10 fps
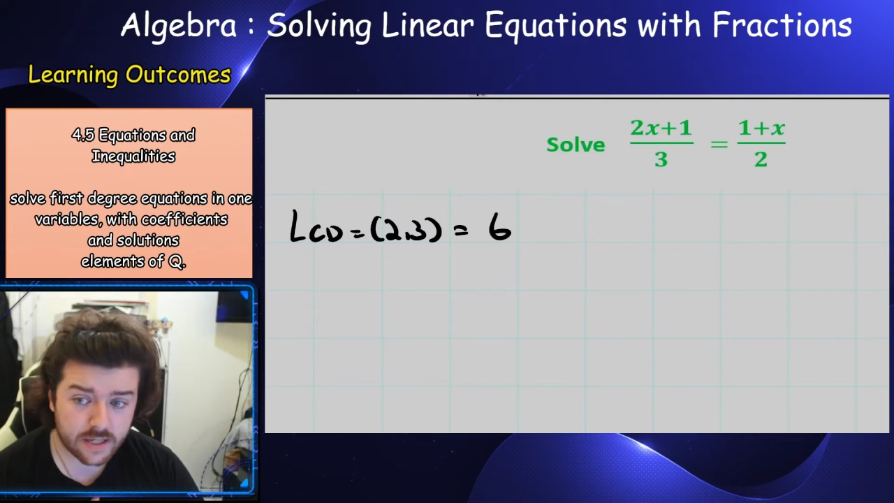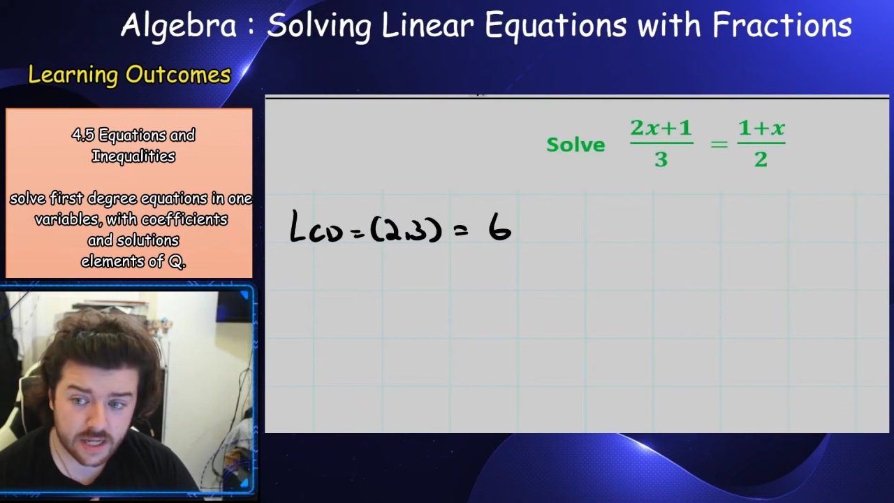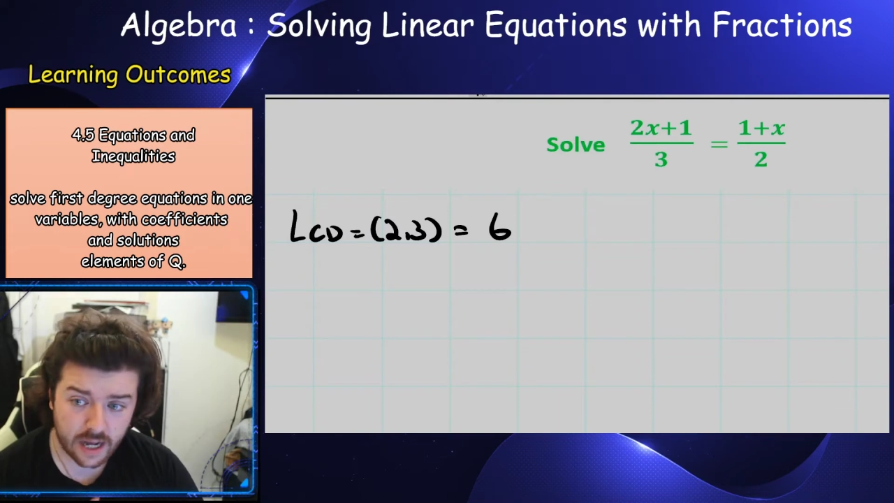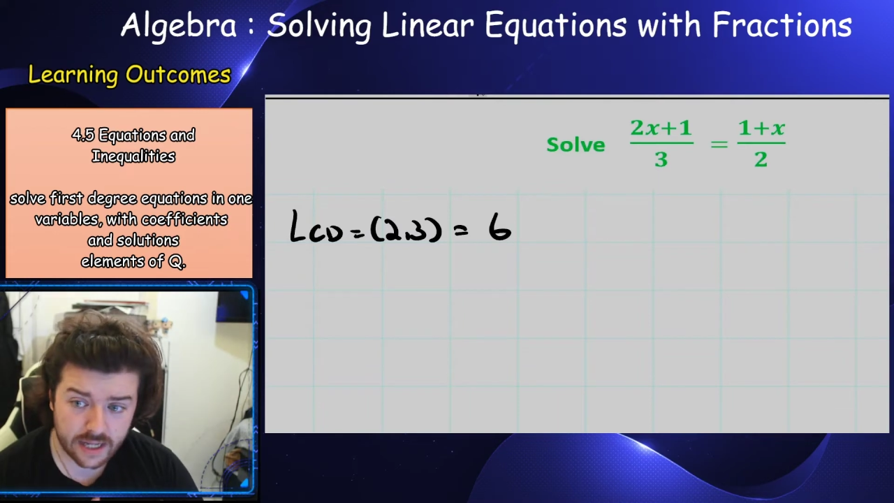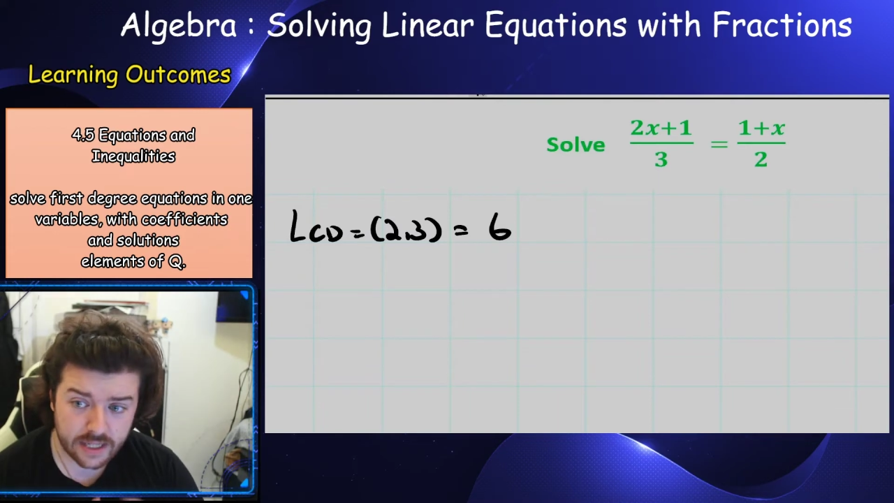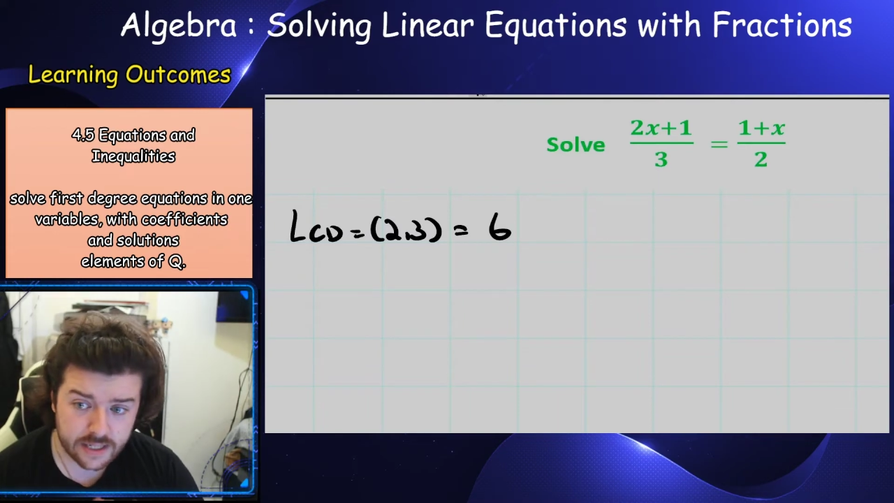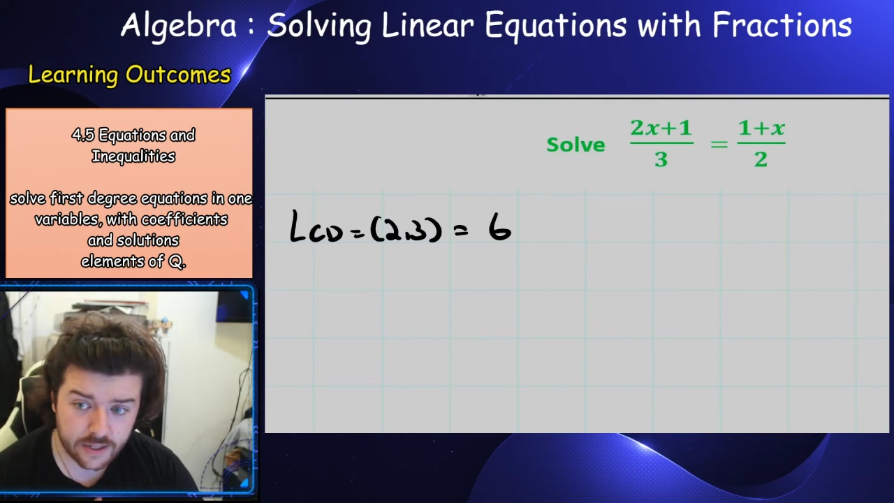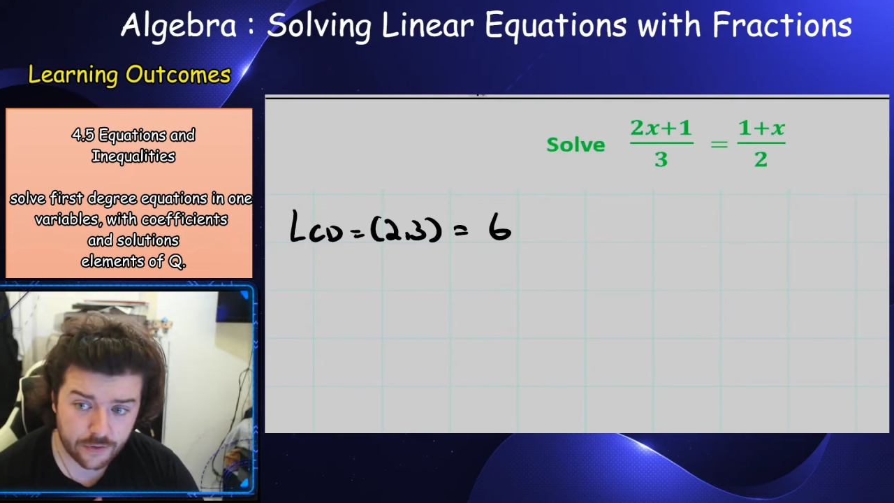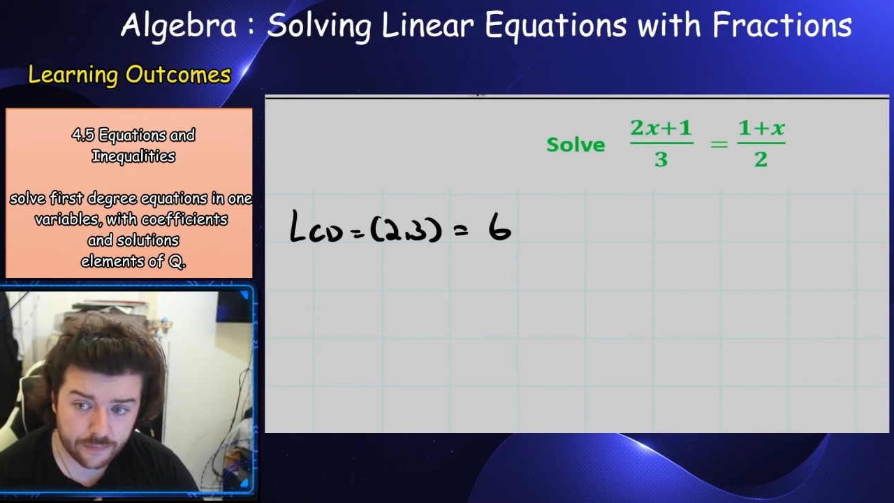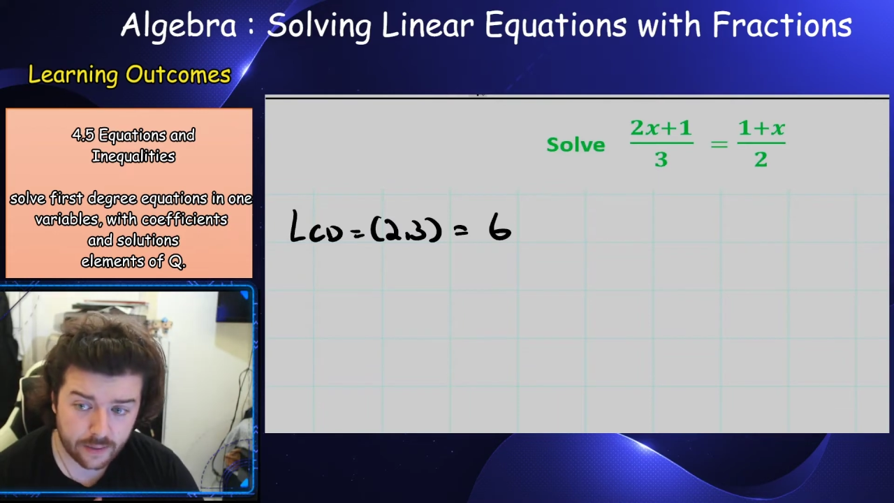sides
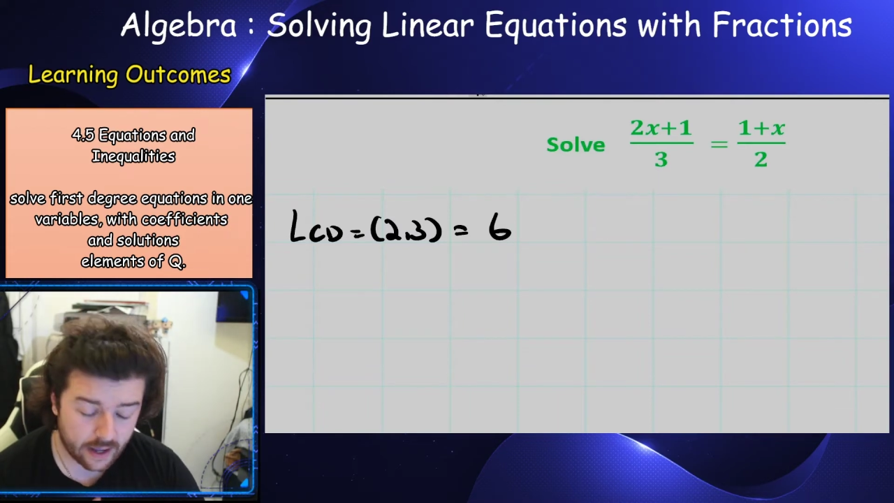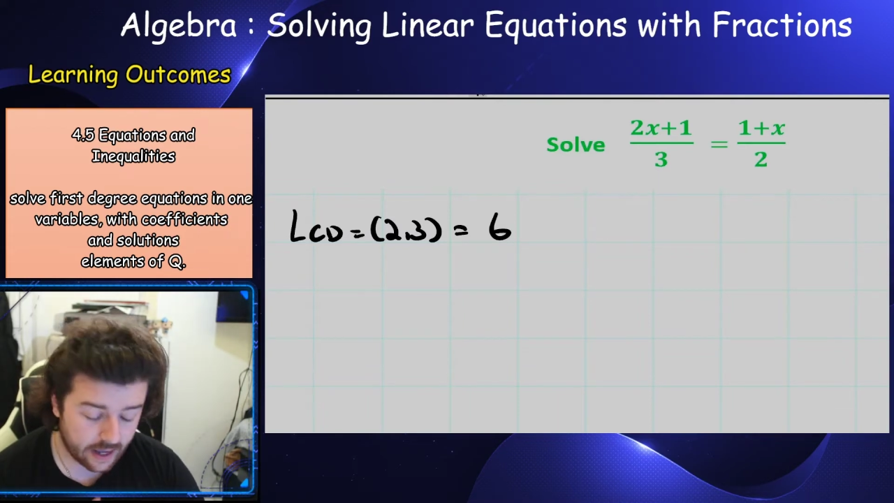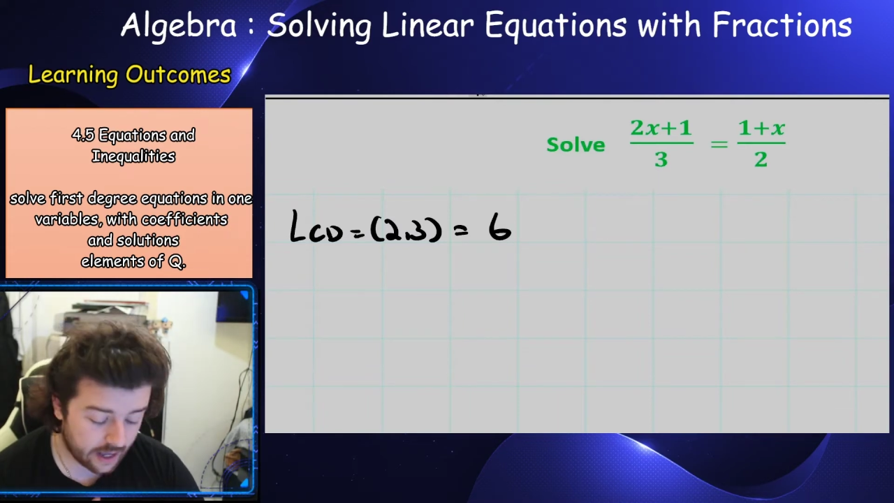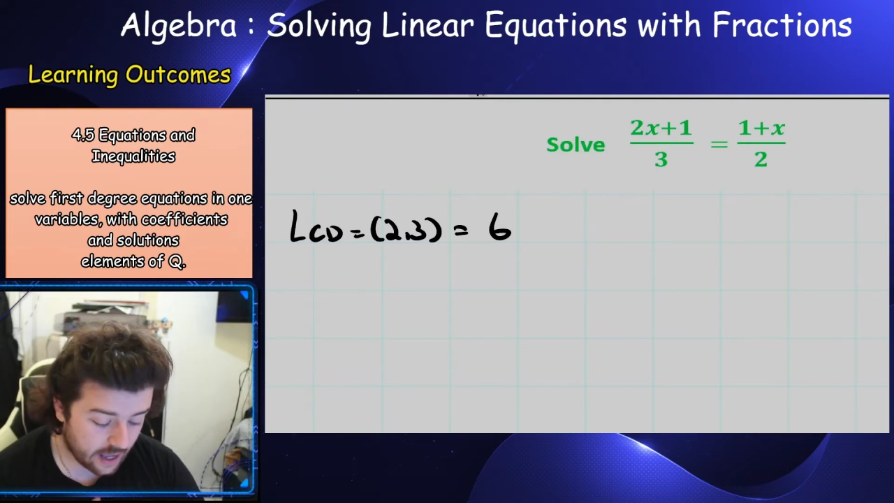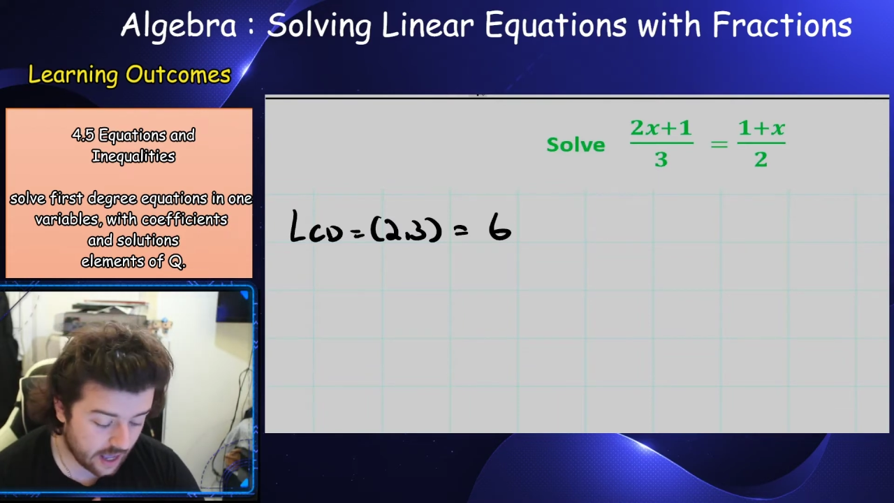of my